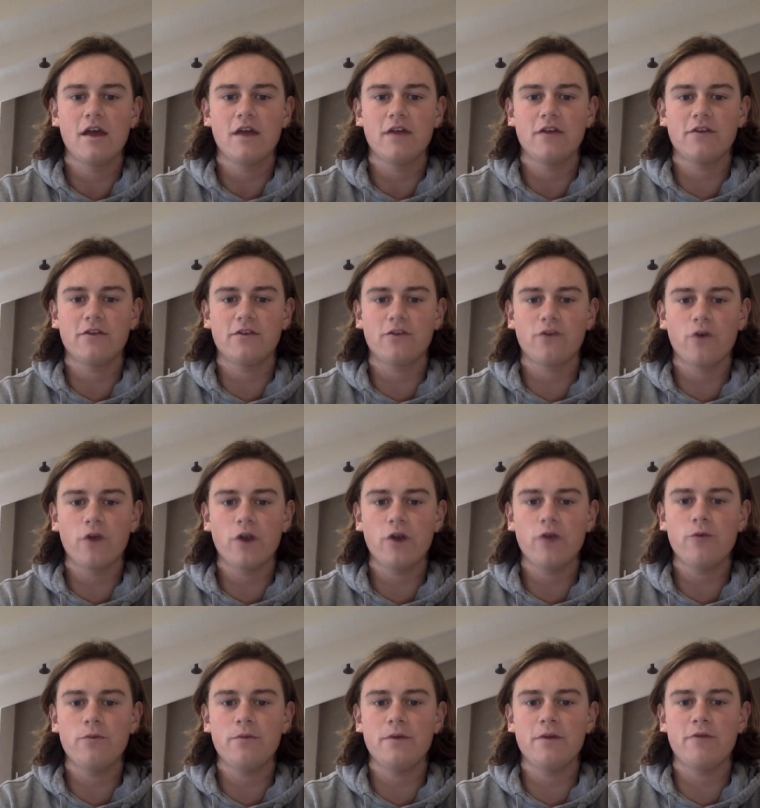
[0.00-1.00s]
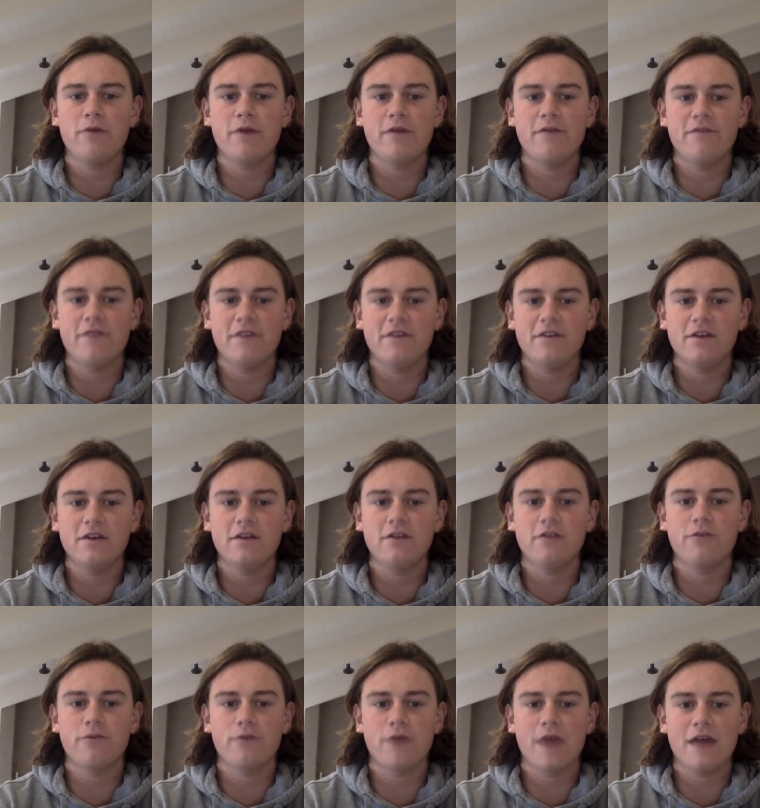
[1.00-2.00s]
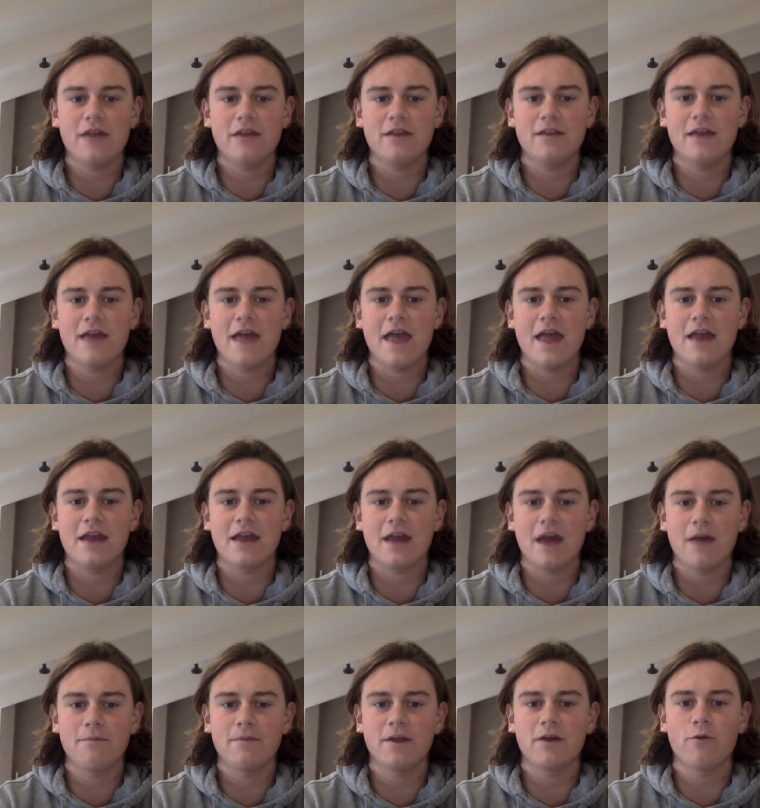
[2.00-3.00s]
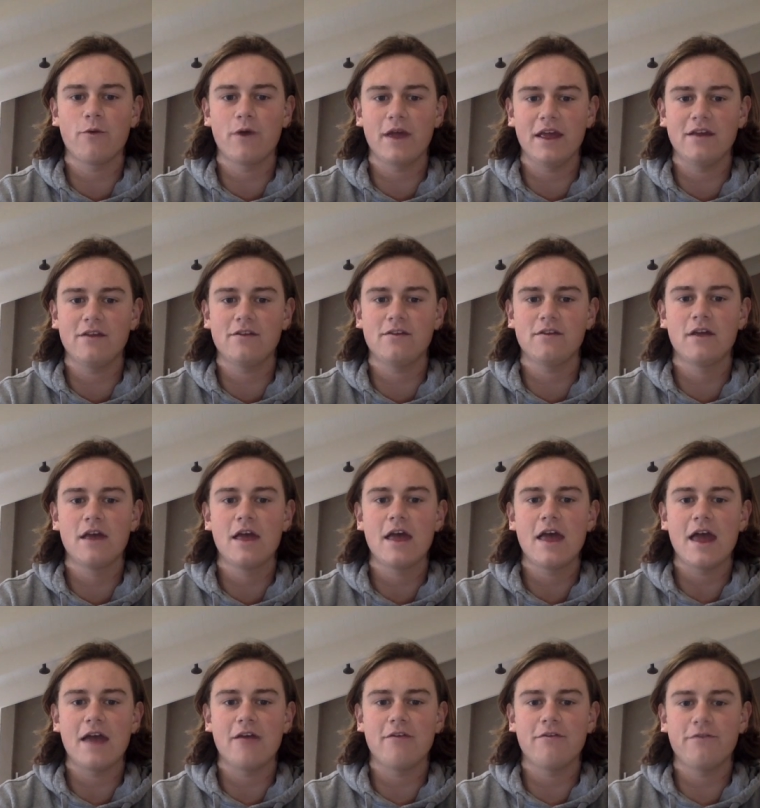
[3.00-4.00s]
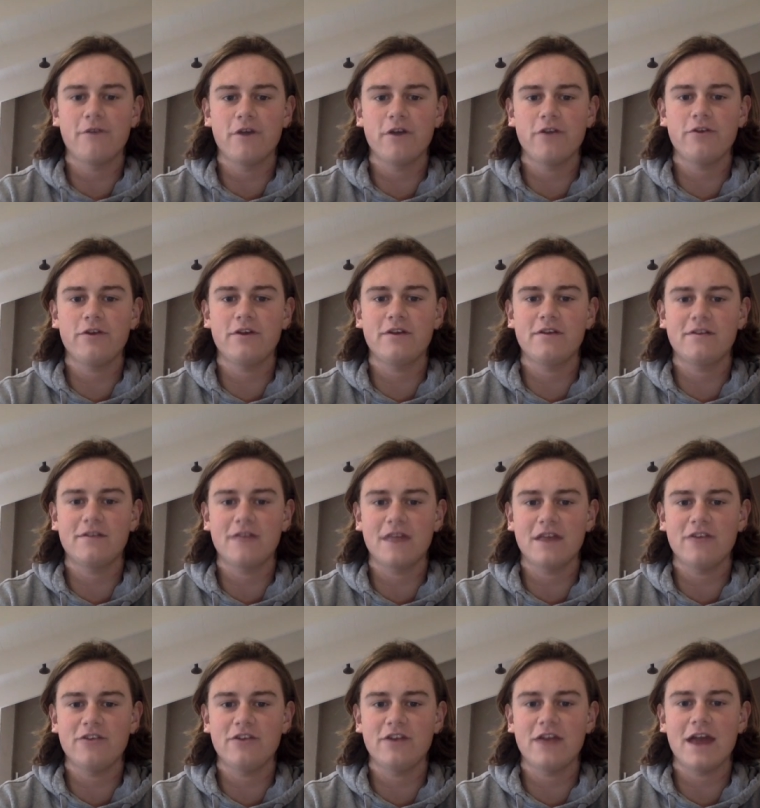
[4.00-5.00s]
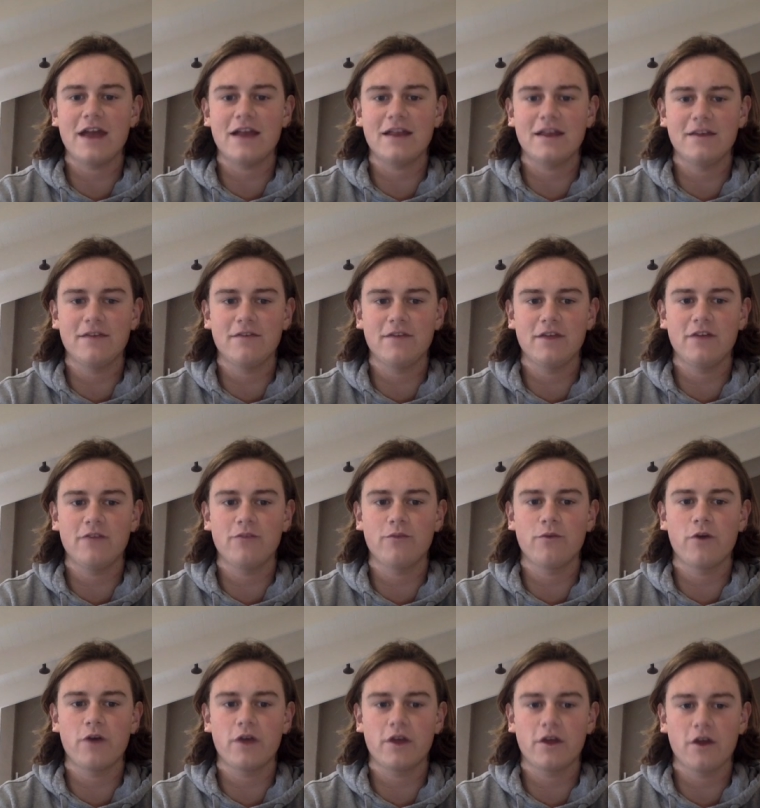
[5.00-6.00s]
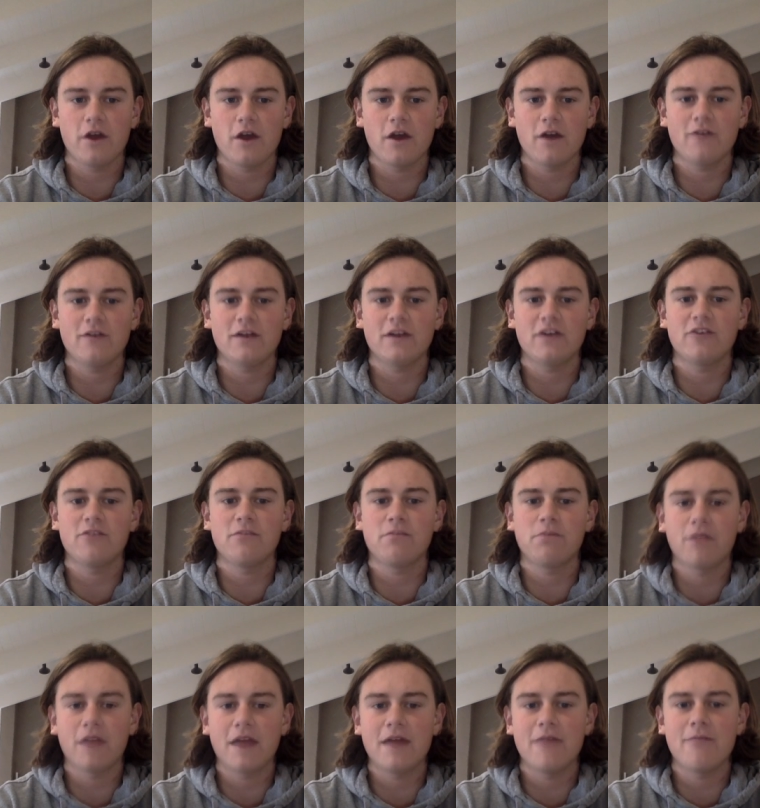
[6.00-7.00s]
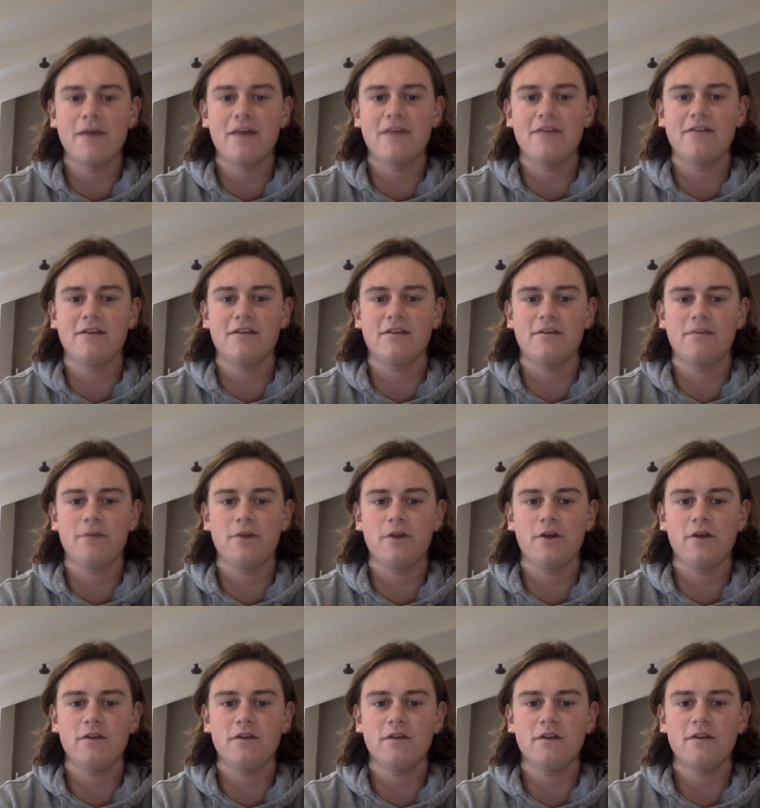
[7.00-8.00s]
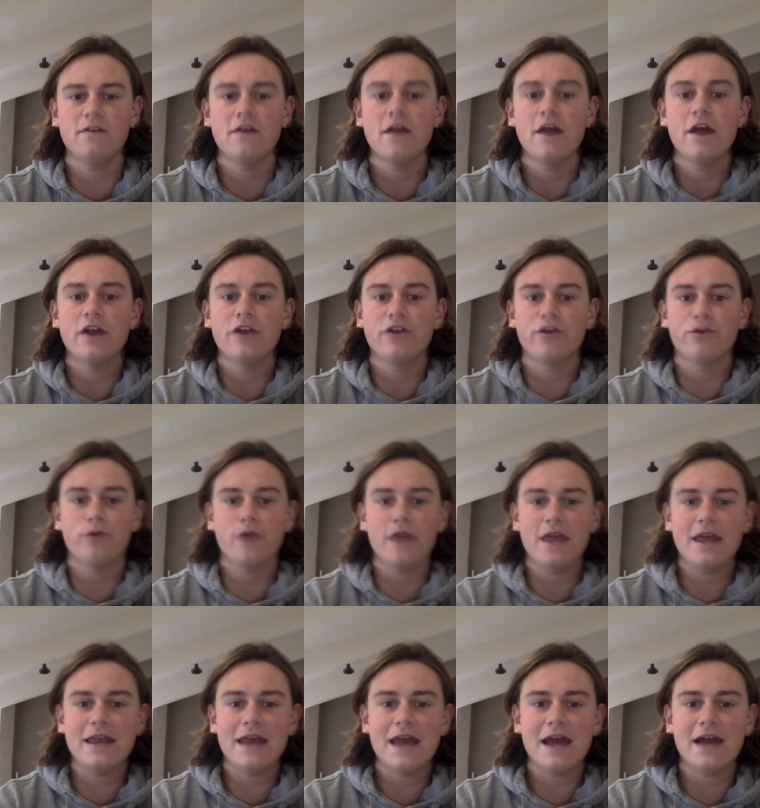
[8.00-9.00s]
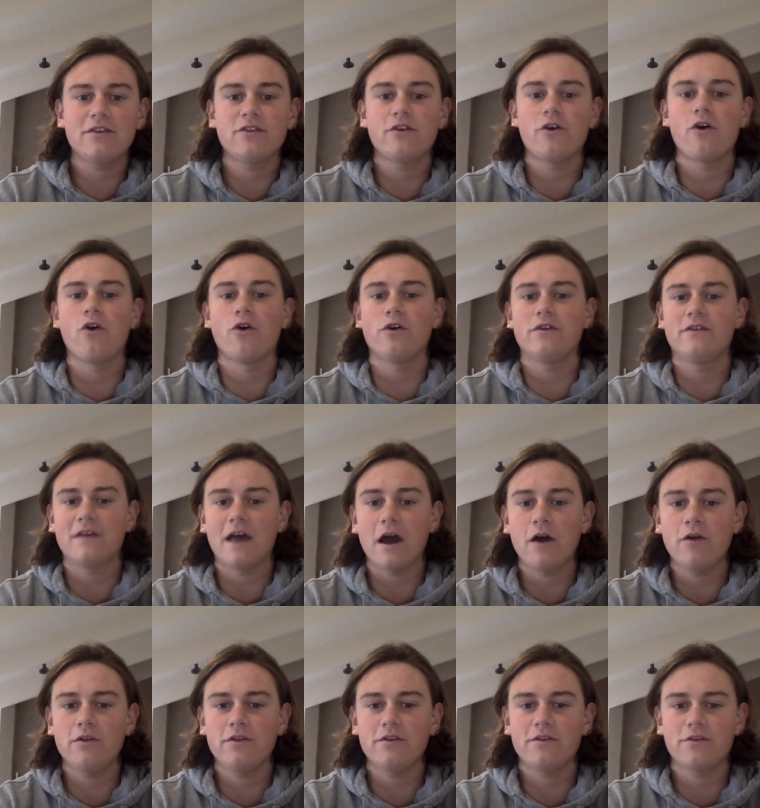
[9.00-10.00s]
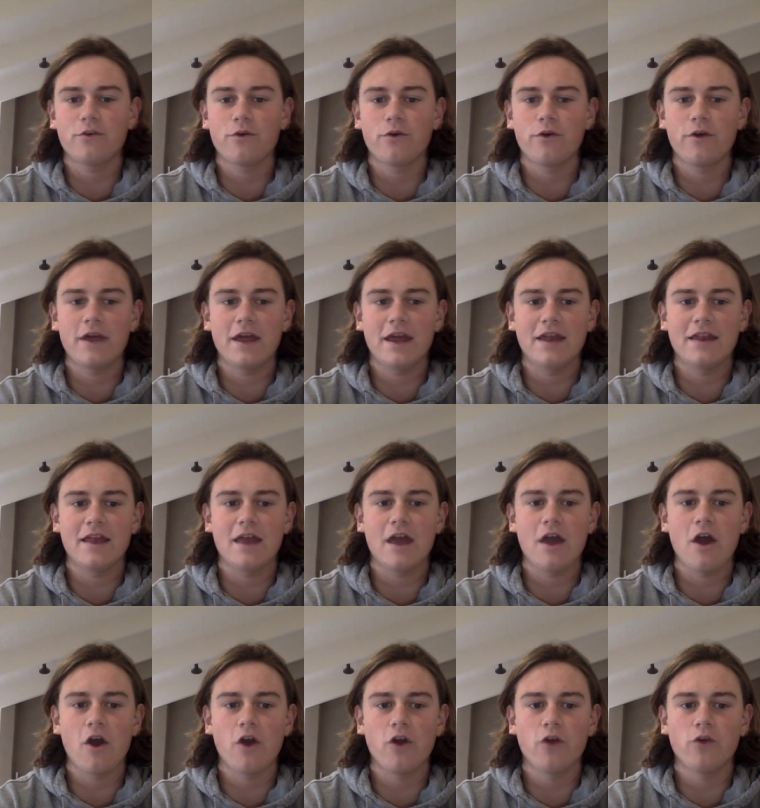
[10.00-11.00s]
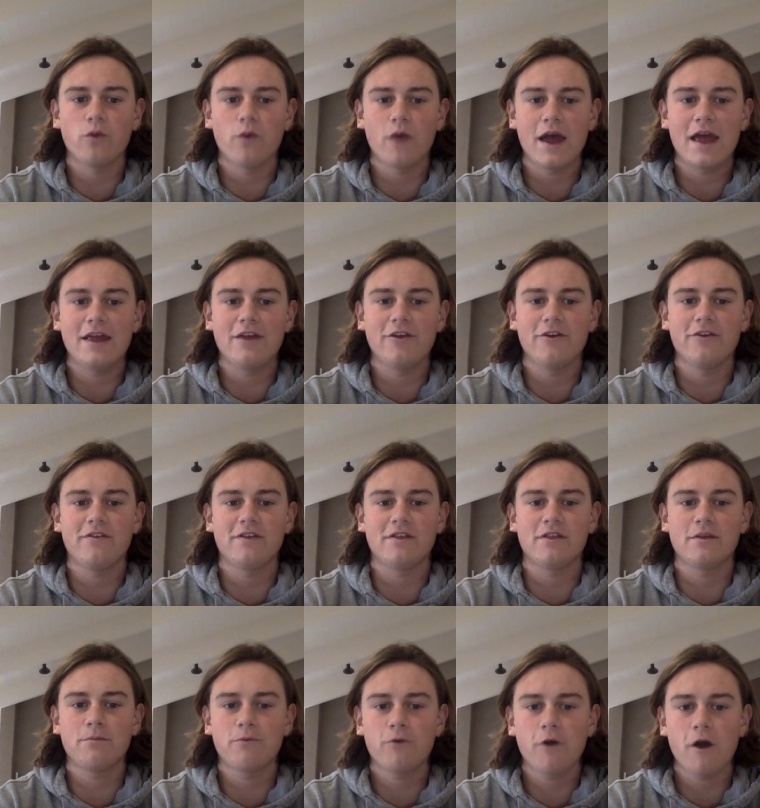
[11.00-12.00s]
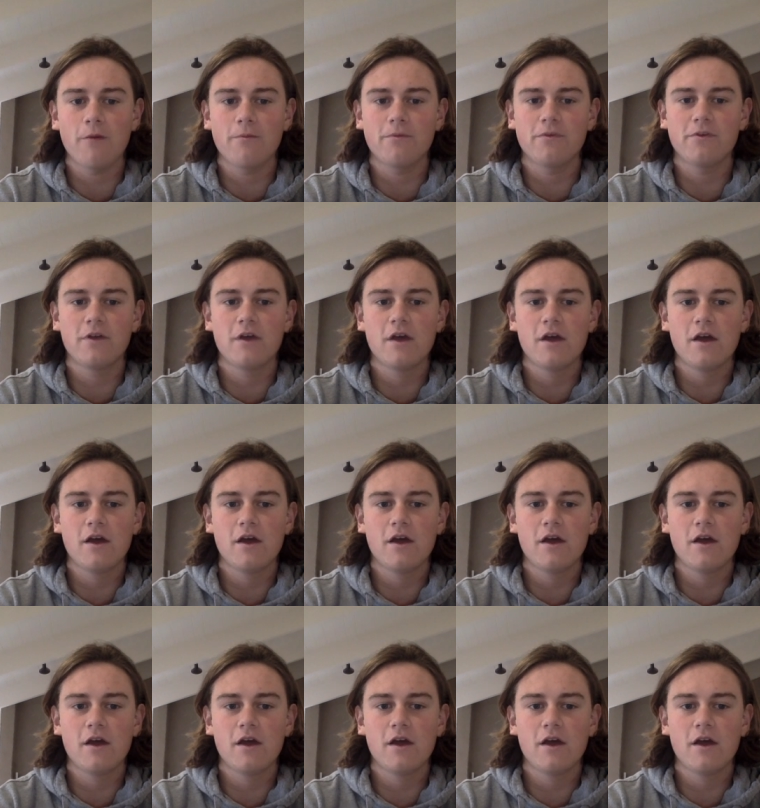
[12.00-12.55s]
The story will be revisited throughout the day and coming weeks, and further extension activities will occur such as play-based experiences to reenact or tell the story in their own way using the props.